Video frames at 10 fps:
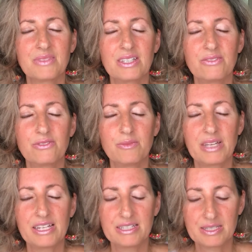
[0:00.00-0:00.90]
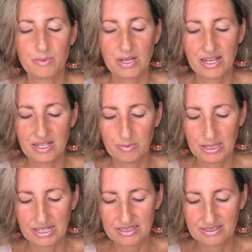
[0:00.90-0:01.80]
And from that inspired
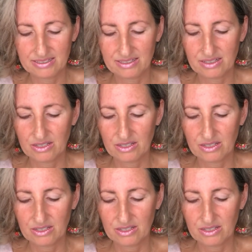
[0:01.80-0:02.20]
place,